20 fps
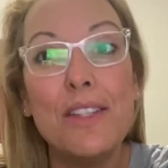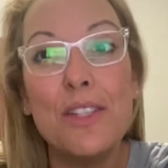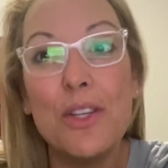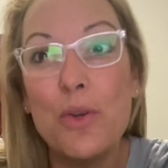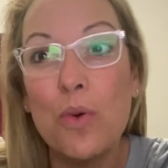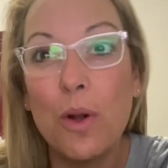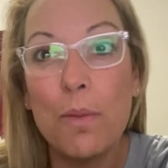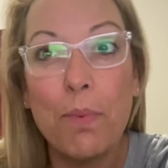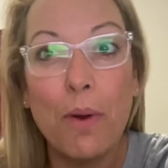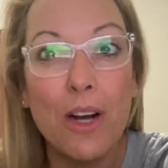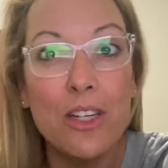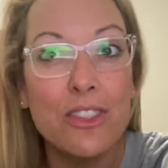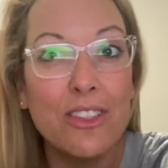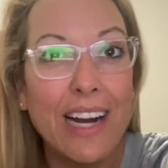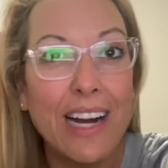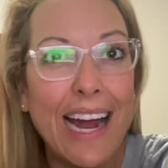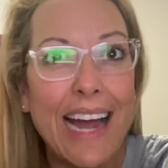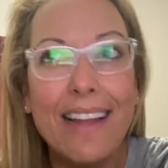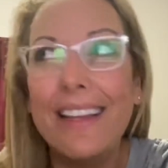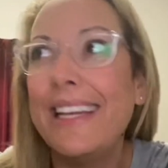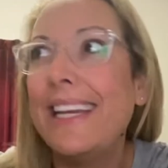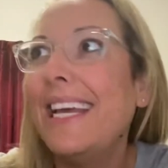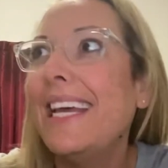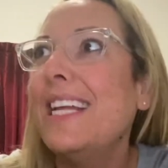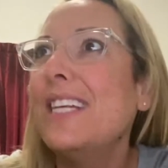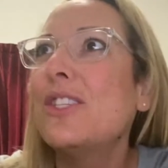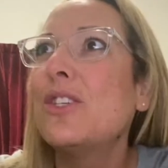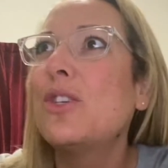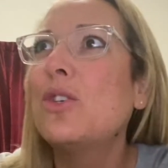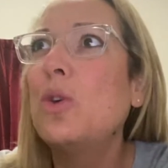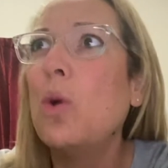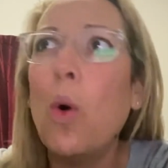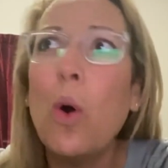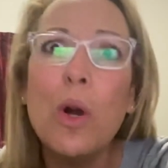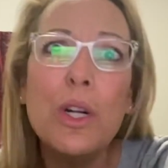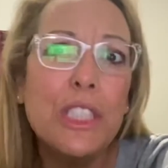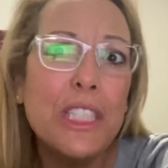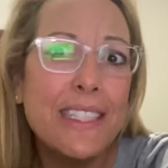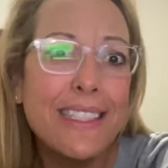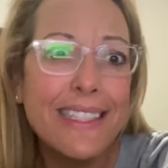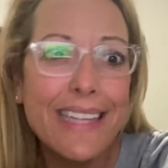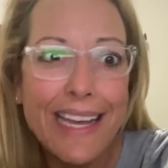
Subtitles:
to North Padre Island, it is gorgeous.